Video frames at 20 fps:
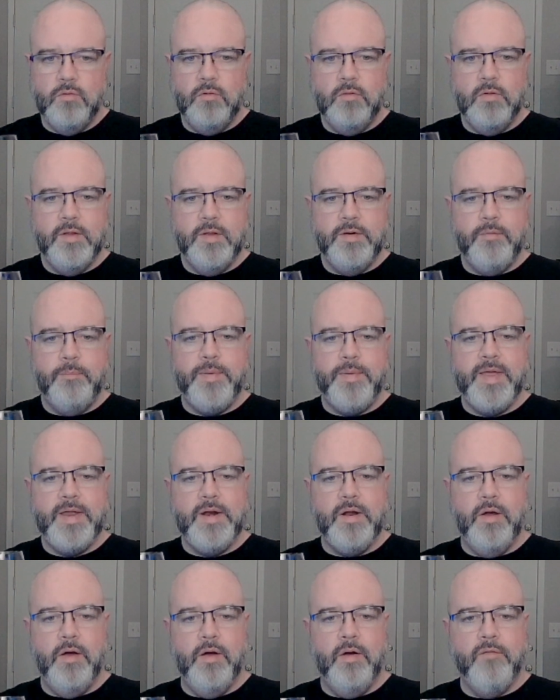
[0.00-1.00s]
A little
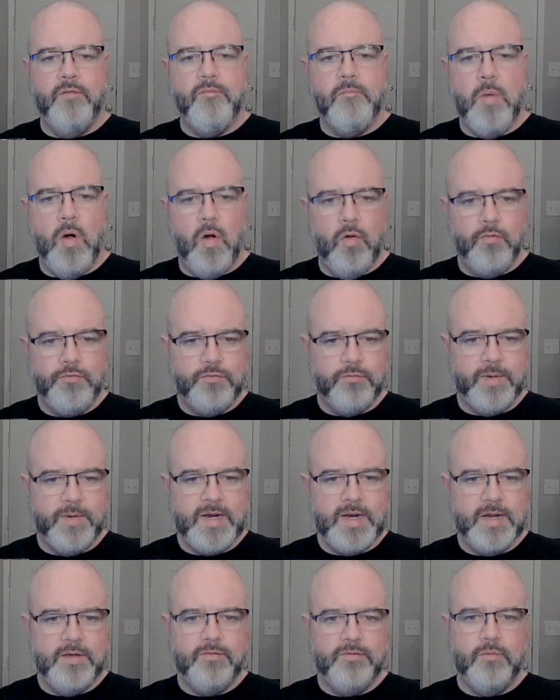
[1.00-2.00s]
bit of malt
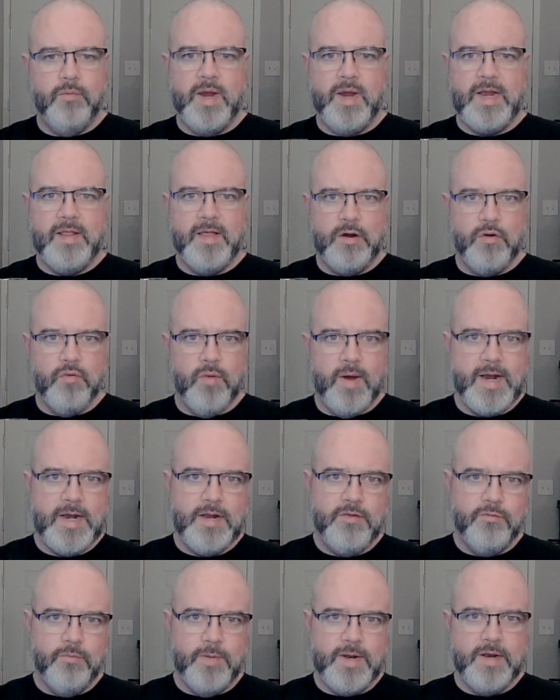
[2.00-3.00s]
sweetness, that
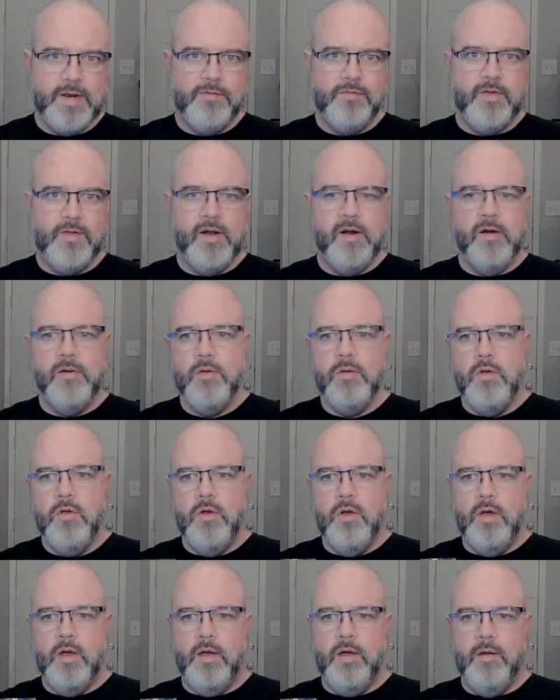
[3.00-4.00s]
grainy sweetness there.
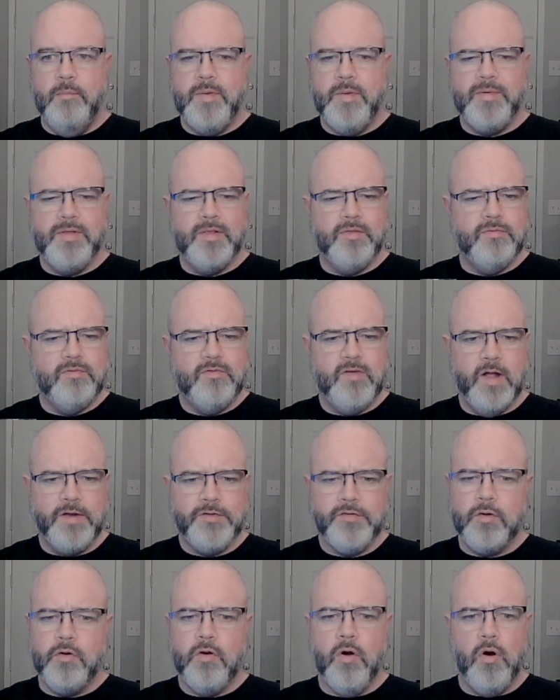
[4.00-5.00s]
Maybe a
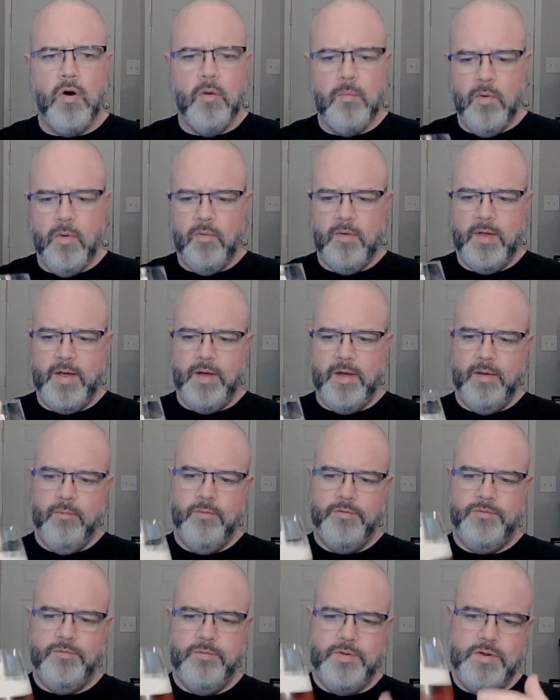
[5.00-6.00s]
touch of caramel,
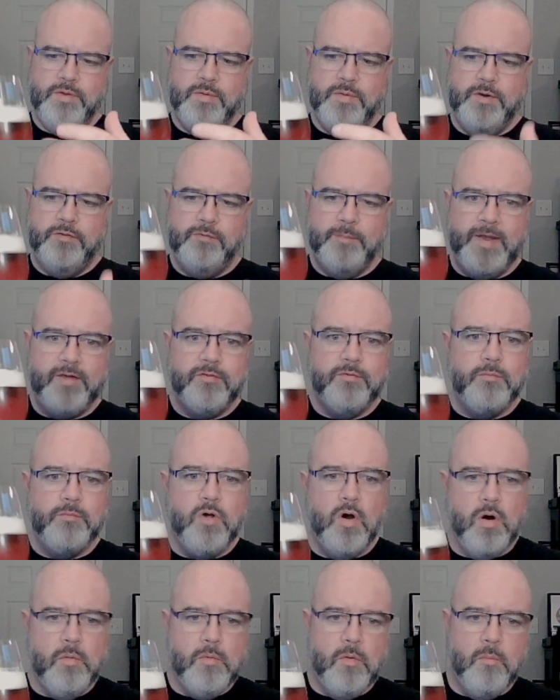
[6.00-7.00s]
which you would expect
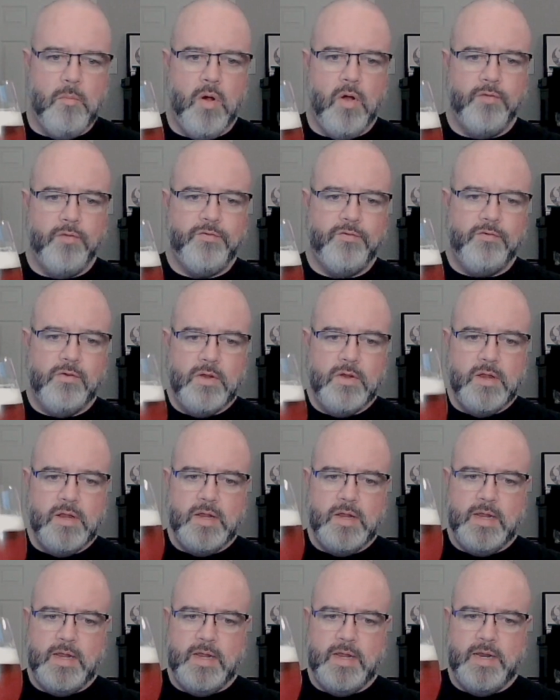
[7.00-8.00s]
some caramel malts
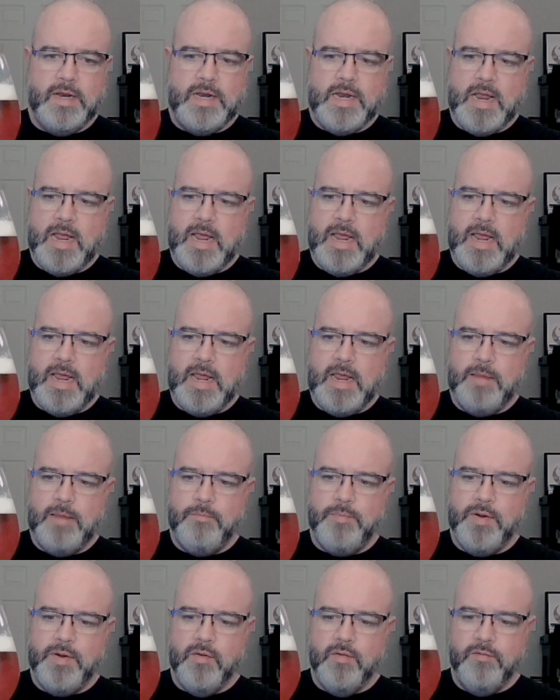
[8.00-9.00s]
in
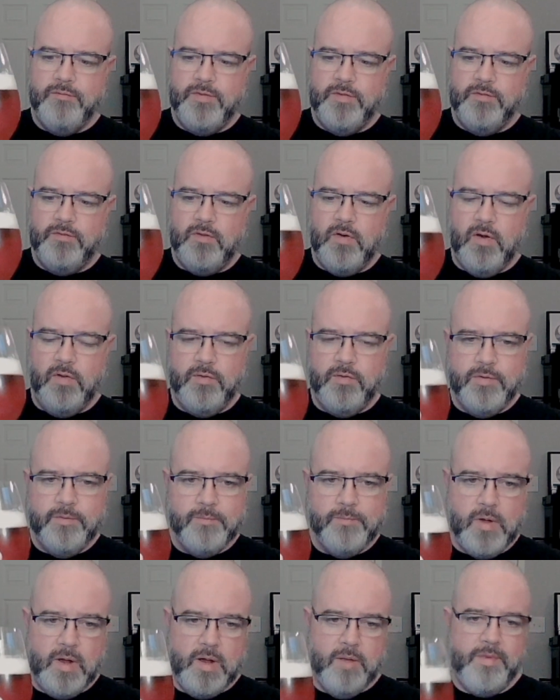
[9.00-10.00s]
a beer of this
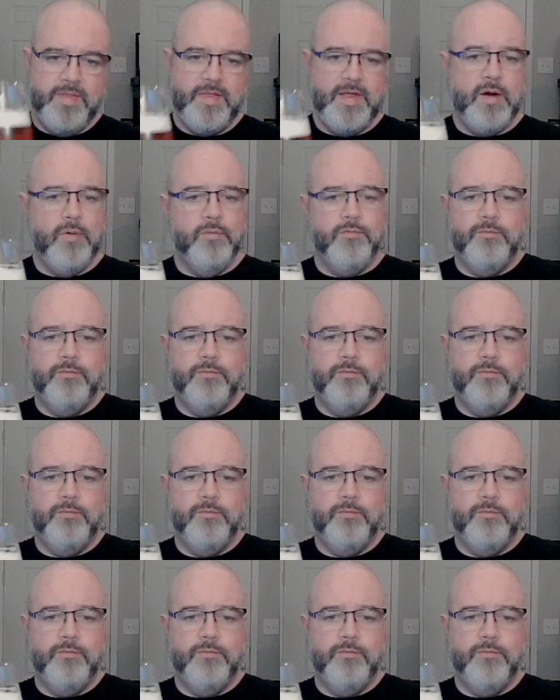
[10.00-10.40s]
color. And they